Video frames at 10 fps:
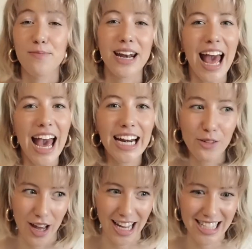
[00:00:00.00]
But
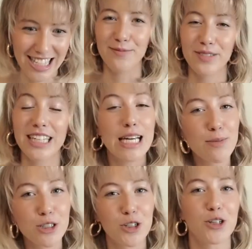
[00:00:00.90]
anyways,
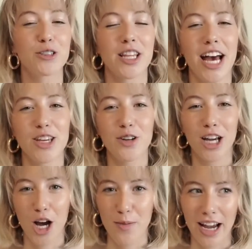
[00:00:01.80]
keep a journal so that you
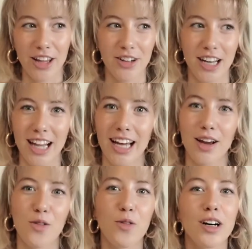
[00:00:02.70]
can go back and look at
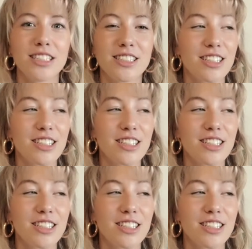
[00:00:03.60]
like what